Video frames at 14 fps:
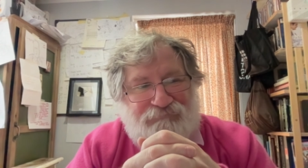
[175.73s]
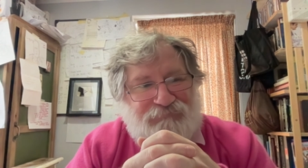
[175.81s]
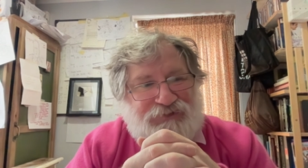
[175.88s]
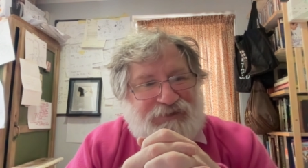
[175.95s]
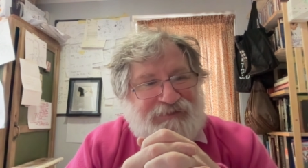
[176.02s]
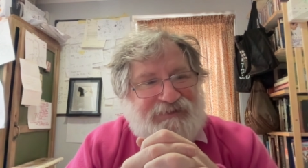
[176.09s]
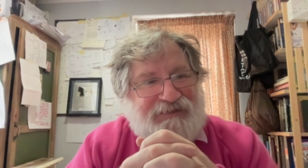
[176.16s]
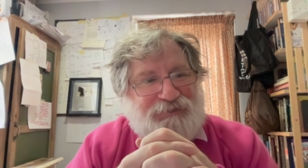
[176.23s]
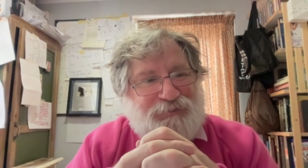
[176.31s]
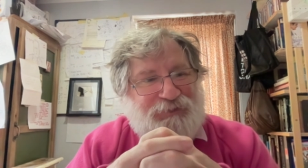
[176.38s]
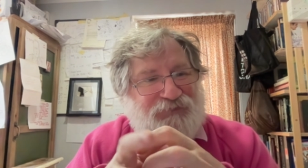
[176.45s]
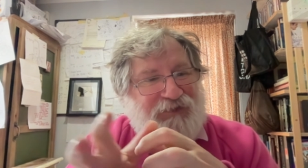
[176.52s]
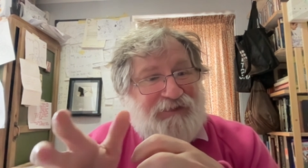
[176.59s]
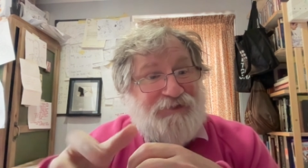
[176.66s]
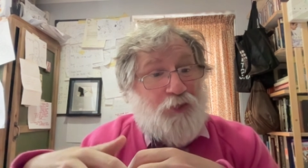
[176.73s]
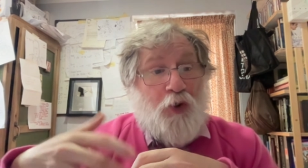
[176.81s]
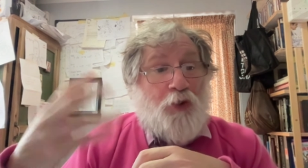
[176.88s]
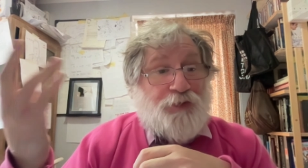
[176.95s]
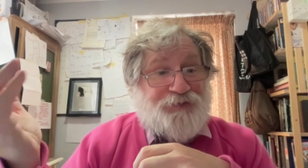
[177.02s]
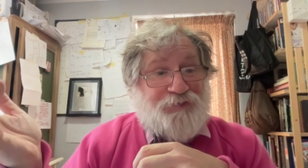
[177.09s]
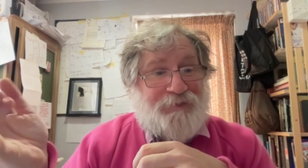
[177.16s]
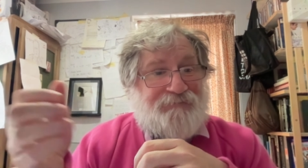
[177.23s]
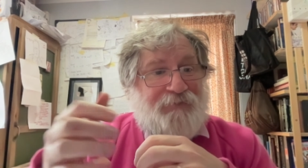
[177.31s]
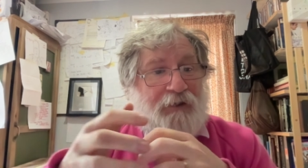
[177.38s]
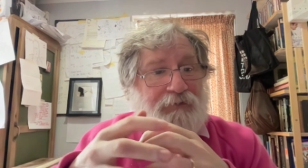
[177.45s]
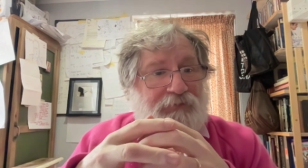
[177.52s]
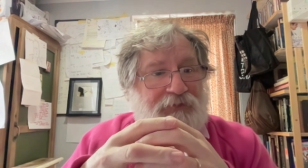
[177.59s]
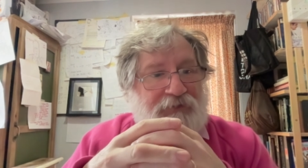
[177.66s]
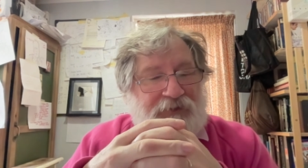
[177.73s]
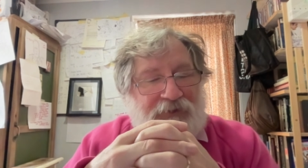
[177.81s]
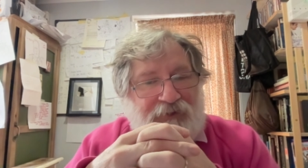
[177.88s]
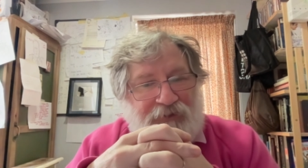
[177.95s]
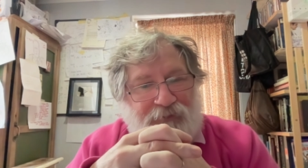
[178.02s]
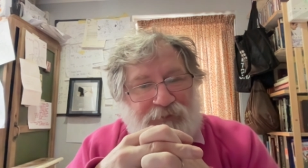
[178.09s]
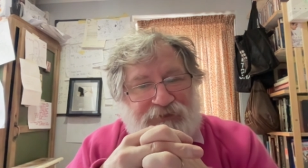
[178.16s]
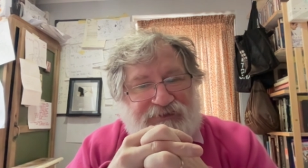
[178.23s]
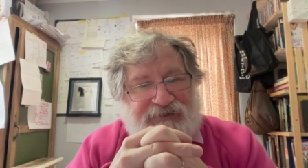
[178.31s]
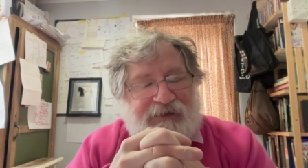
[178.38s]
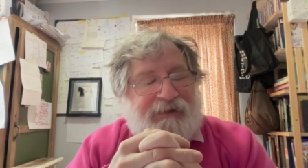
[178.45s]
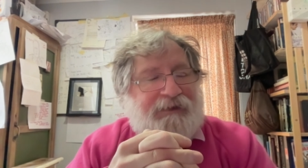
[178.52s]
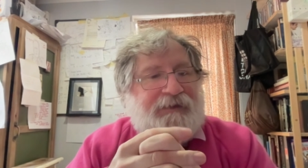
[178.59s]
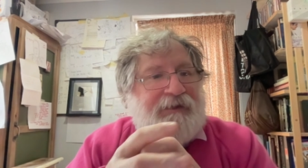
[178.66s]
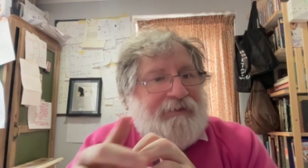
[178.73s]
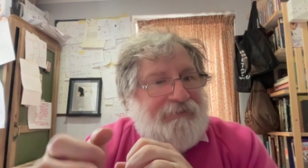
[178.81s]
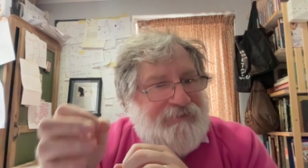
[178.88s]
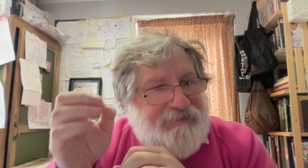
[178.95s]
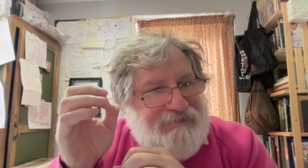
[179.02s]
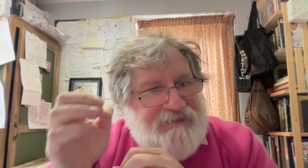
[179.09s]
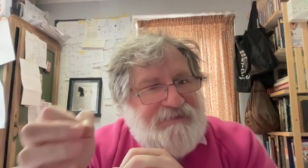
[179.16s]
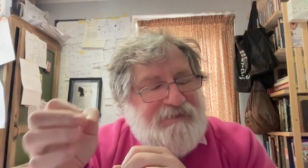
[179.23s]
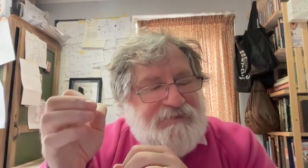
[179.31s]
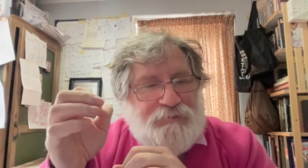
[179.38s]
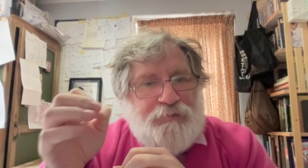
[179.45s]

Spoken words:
just the sort of thing that ordinary folk would say. This is his